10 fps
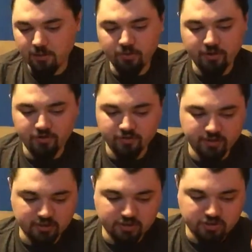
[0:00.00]
There's
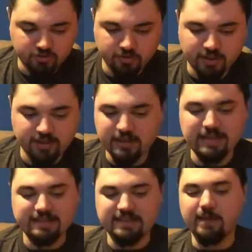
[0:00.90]
like extreme. He,
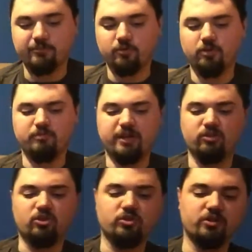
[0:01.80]
he has names for them
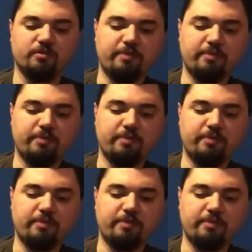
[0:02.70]
like the good,